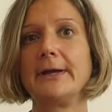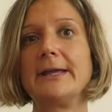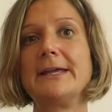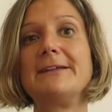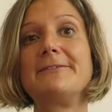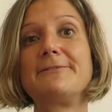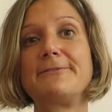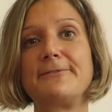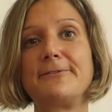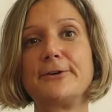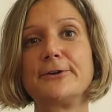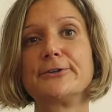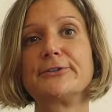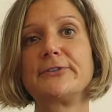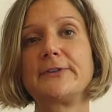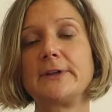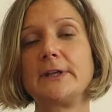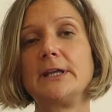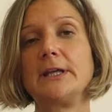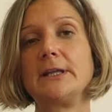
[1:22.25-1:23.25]
effort
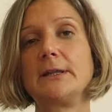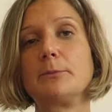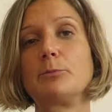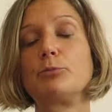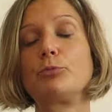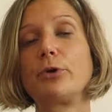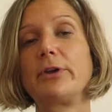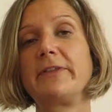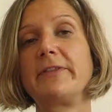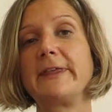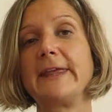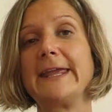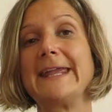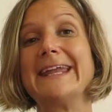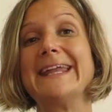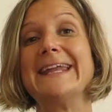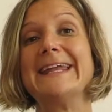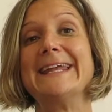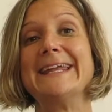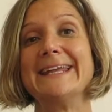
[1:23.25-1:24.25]
in
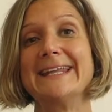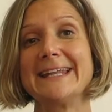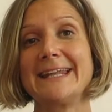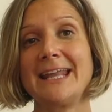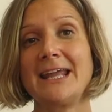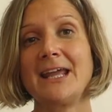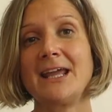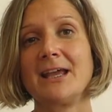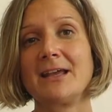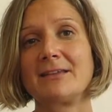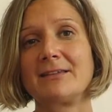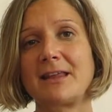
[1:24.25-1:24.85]
breathing in,